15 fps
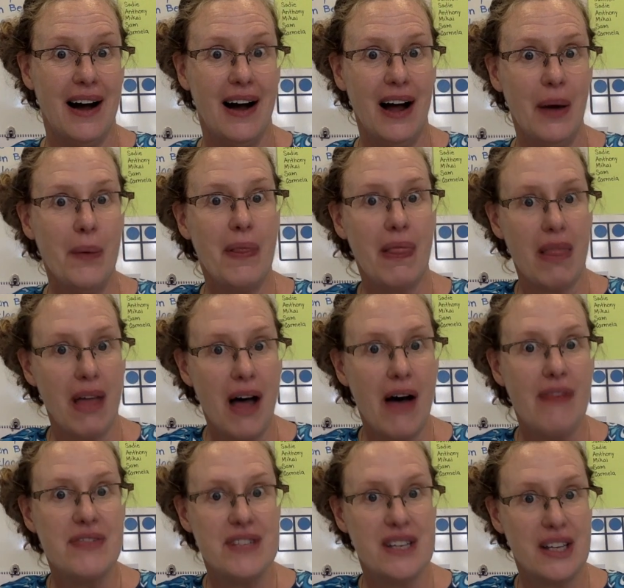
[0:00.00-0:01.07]
I would
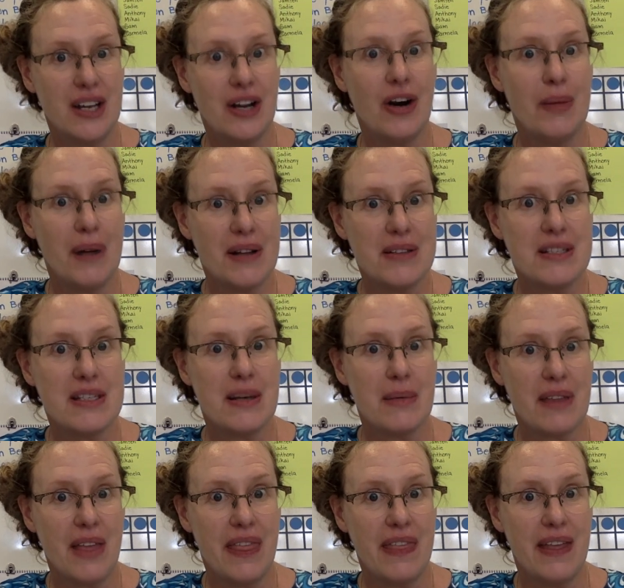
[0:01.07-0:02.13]
love to hear about some of
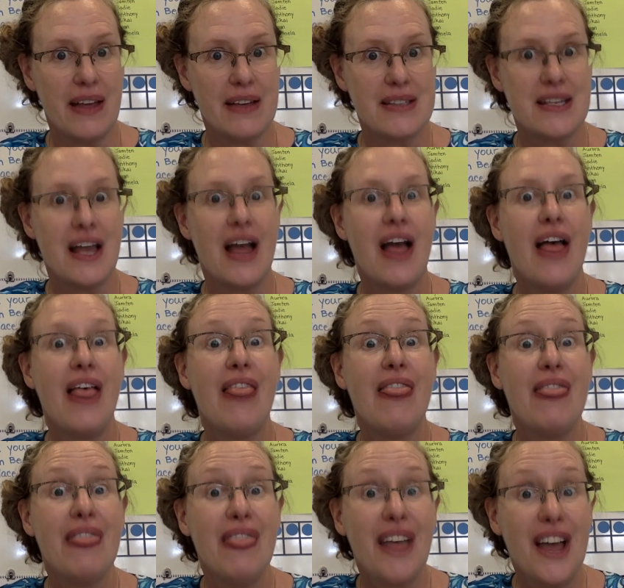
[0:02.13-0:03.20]
the things
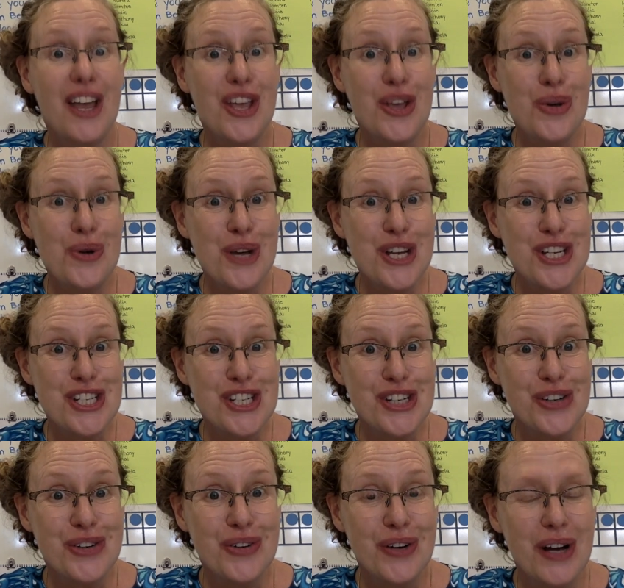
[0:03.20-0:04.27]
that you can do.
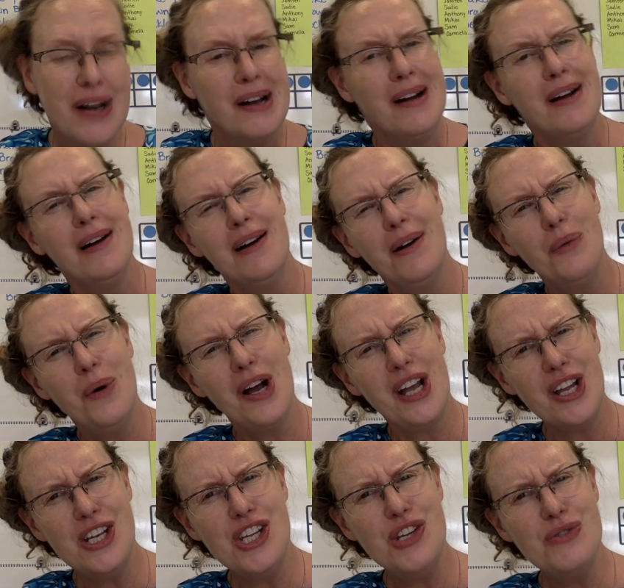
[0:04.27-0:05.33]
What
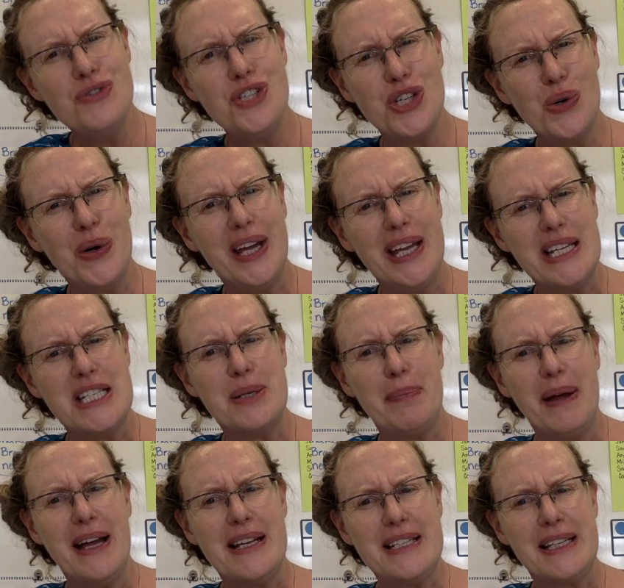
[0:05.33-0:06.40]
can you do
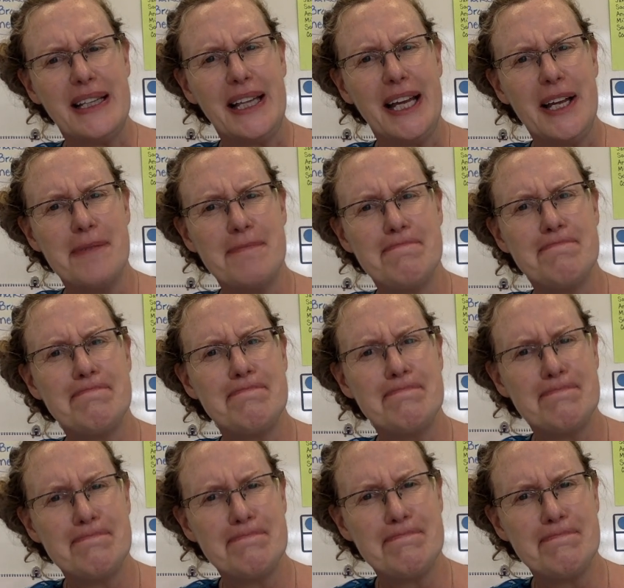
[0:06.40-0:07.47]
independently?
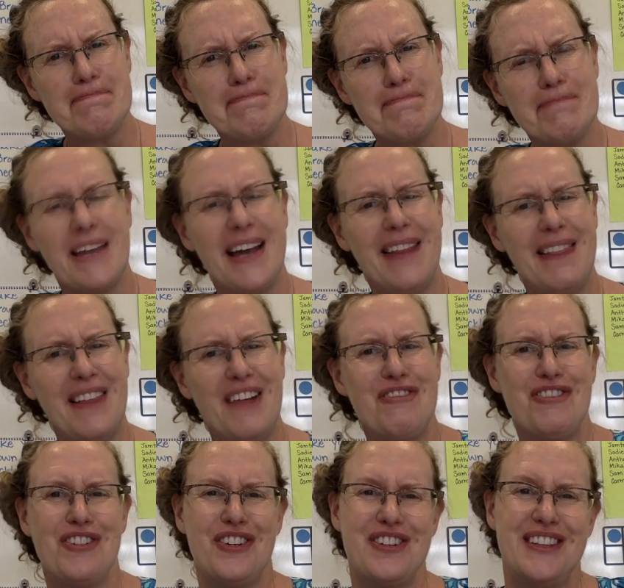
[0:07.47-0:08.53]
I'd love
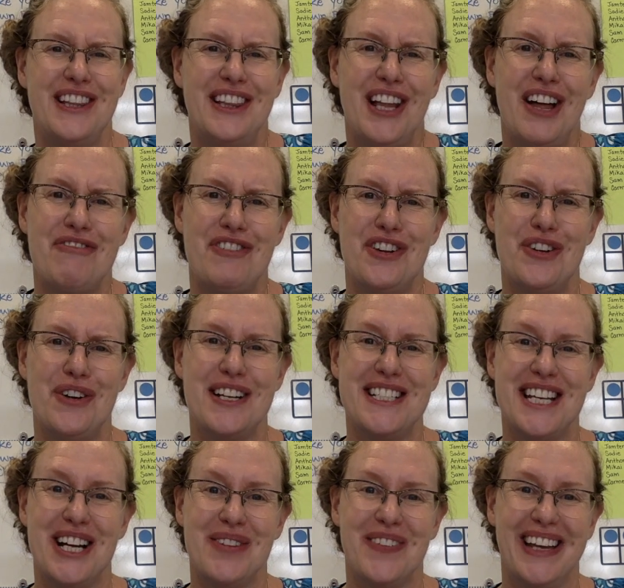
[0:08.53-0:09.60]
for you to
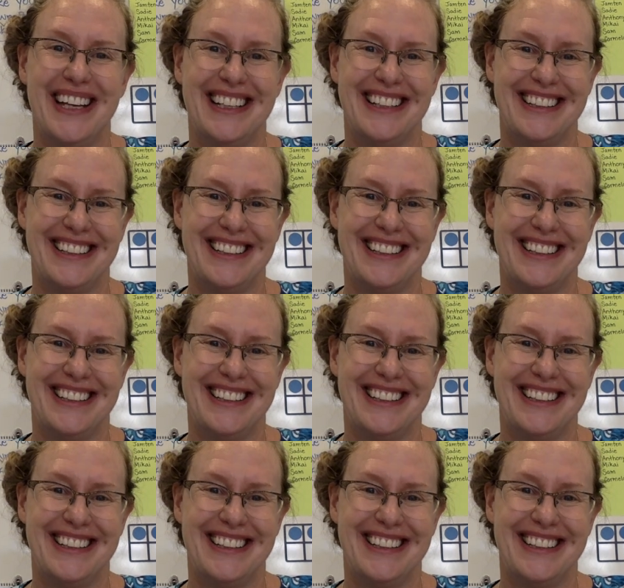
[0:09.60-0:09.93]
tell me.